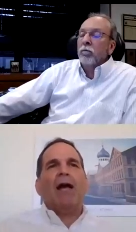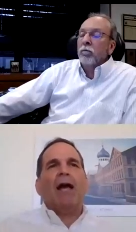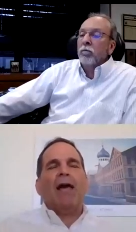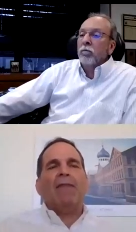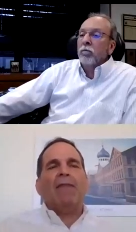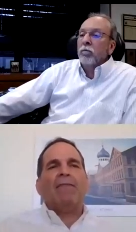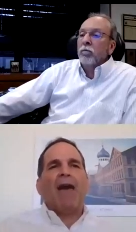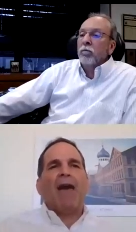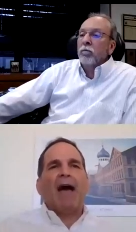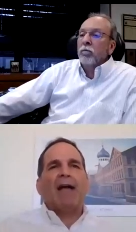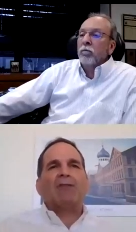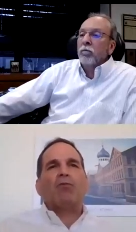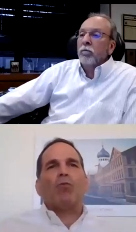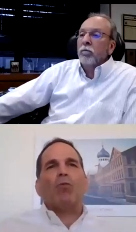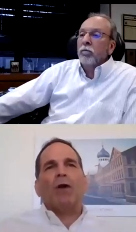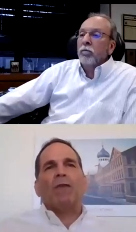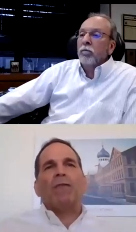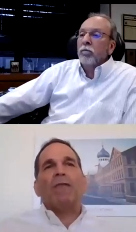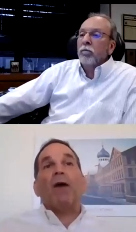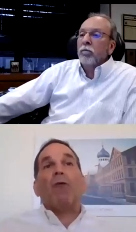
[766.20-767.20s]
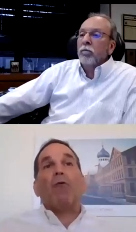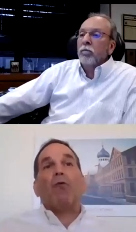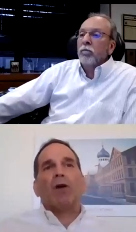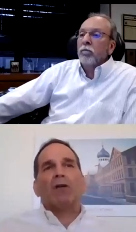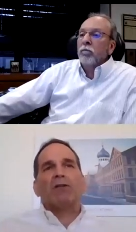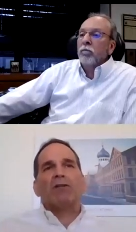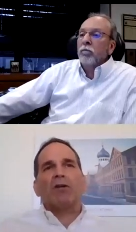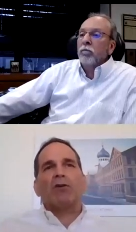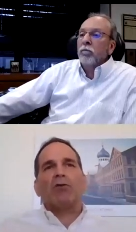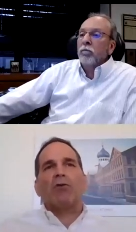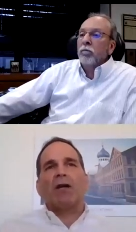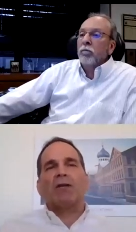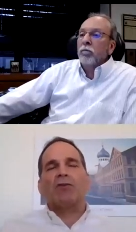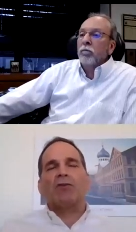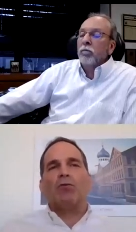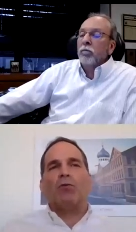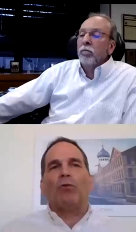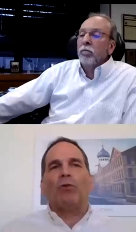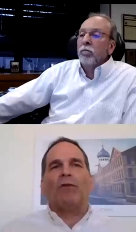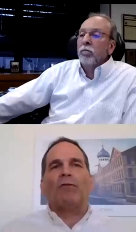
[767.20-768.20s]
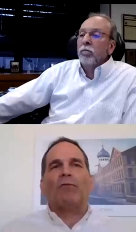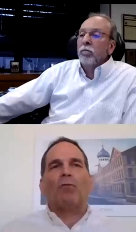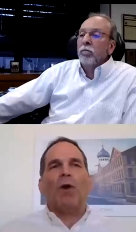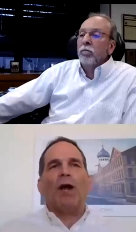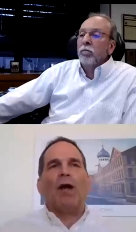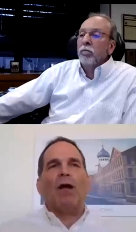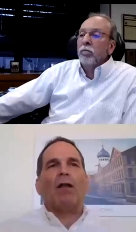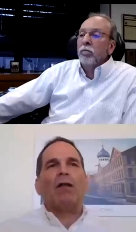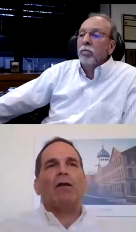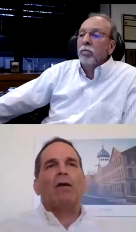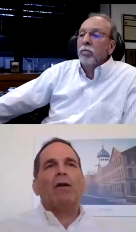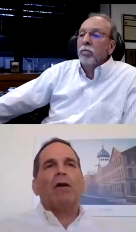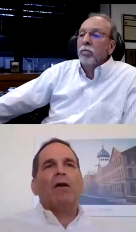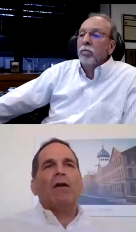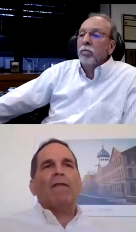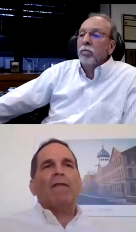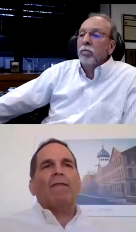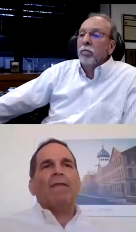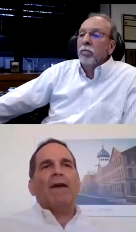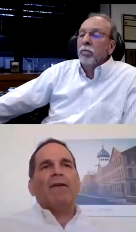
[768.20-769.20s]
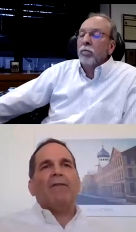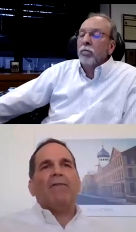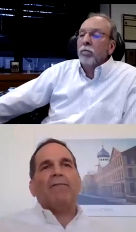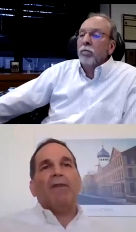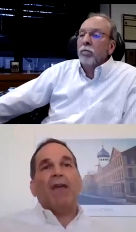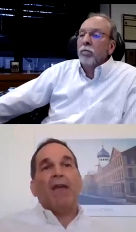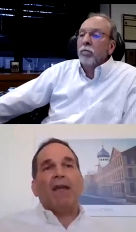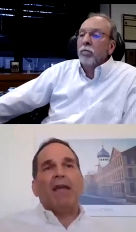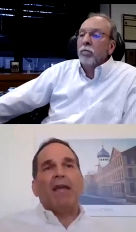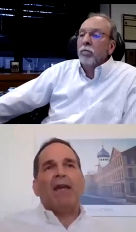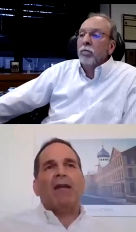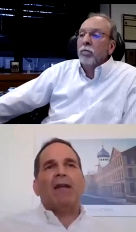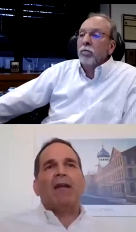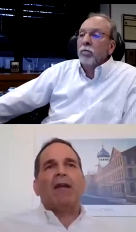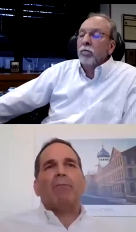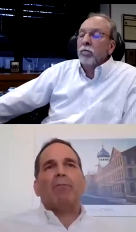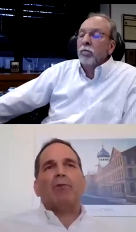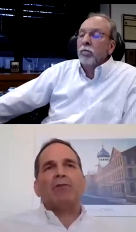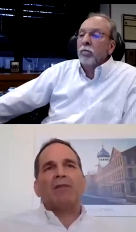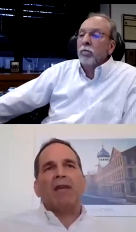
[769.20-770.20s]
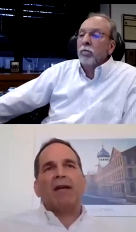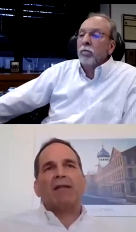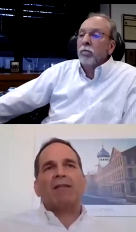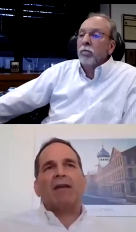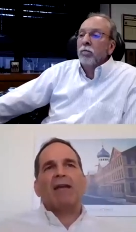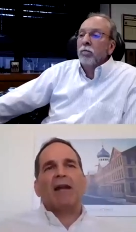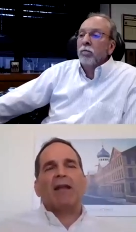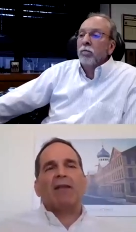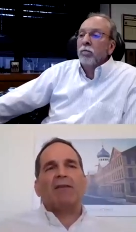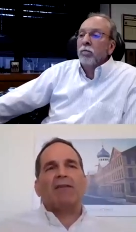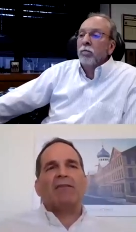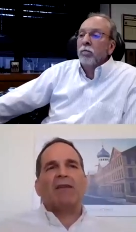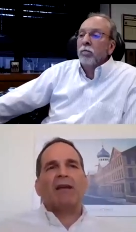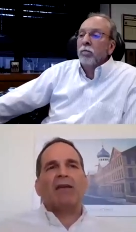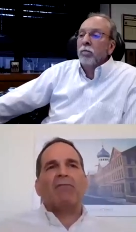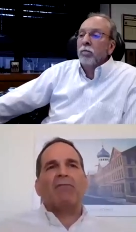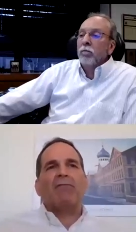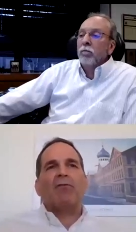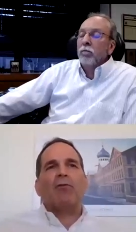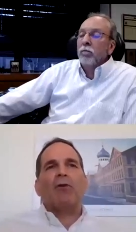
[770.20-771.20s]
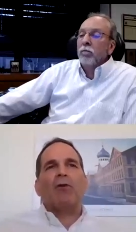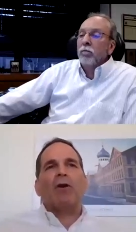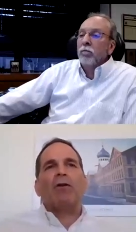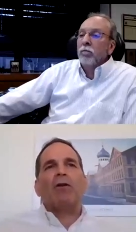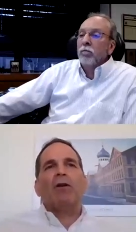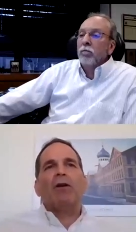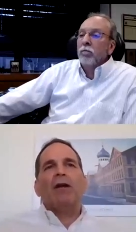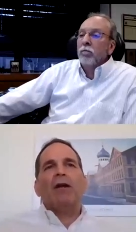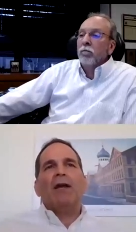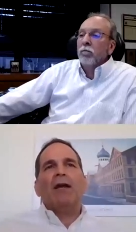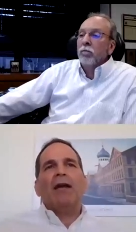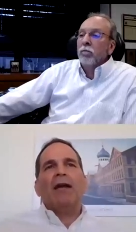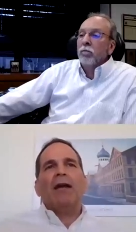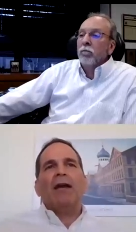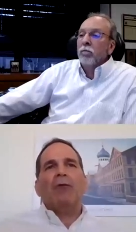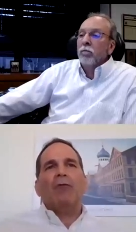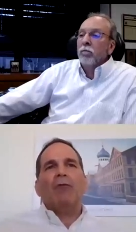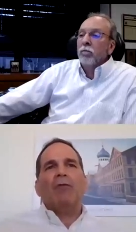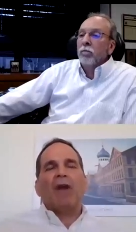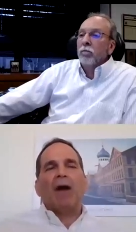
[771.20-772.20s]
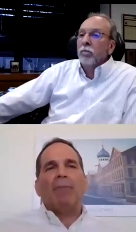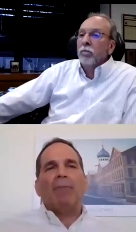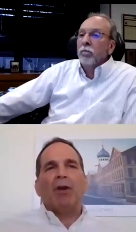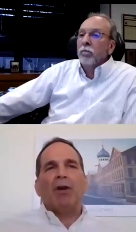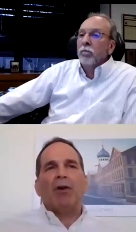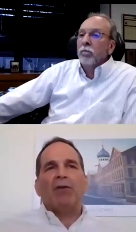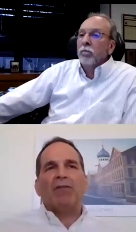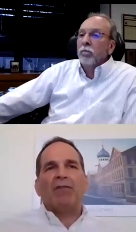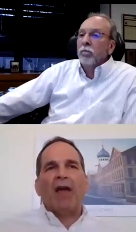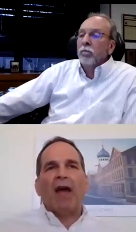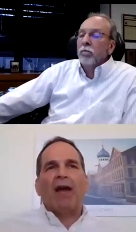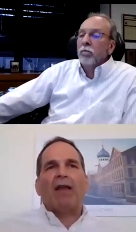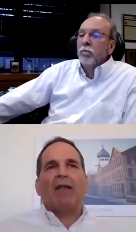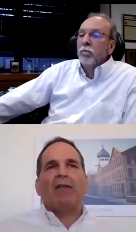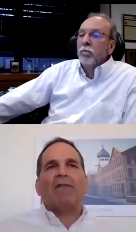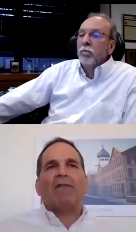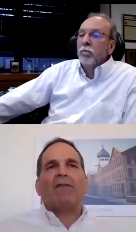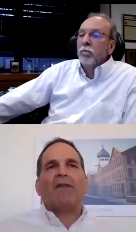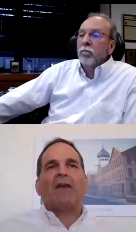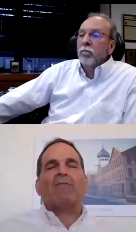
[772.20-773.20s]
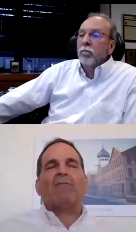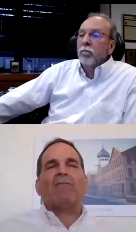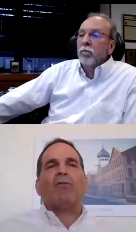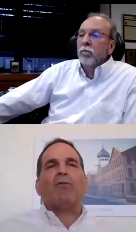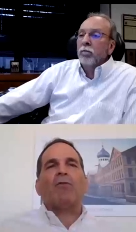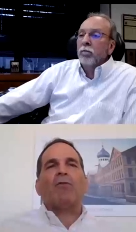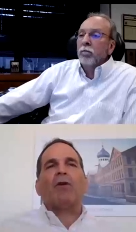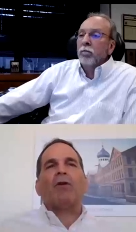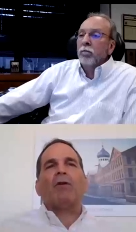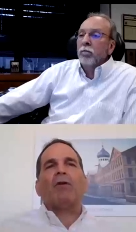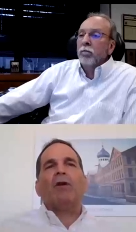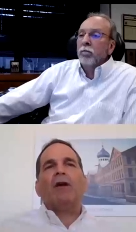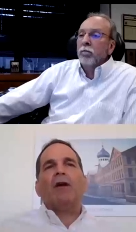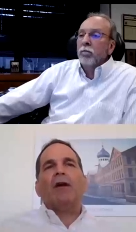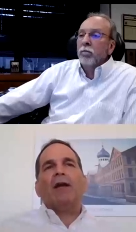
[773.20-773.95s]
Speaker 1: and that's one that was a CREC school as well. They vacated. I put Tecton on the second floor, and we've got Mayor Design on the second floor,